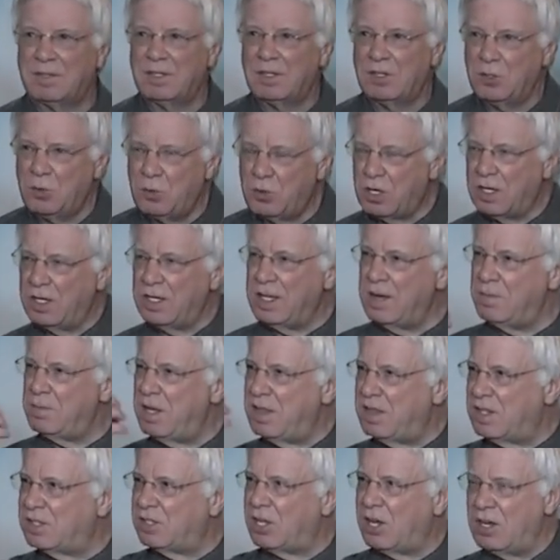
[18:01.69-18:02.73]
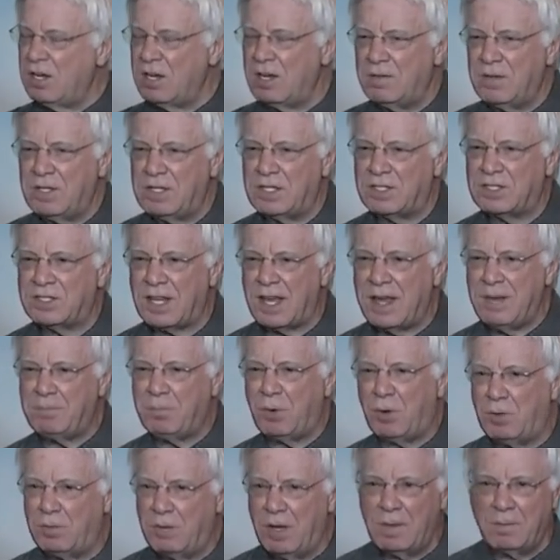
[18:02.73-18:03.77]
You are going to give me the tongue of a
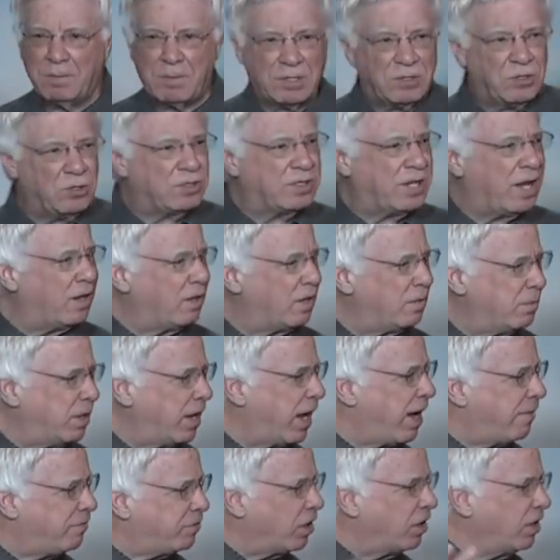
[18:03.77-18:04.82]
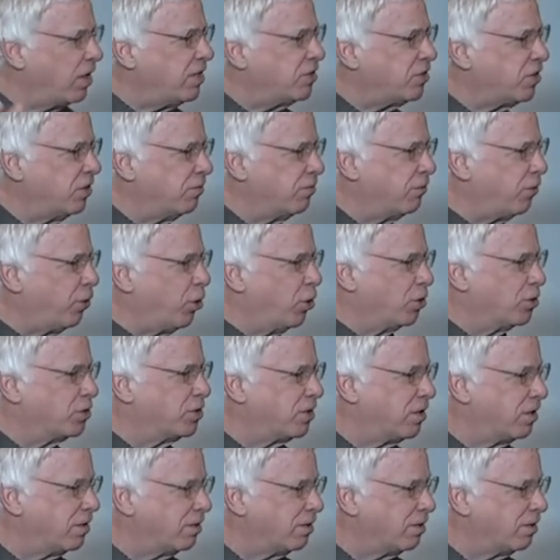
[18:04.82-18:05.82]
disciple, but you're telling me I have to listen first.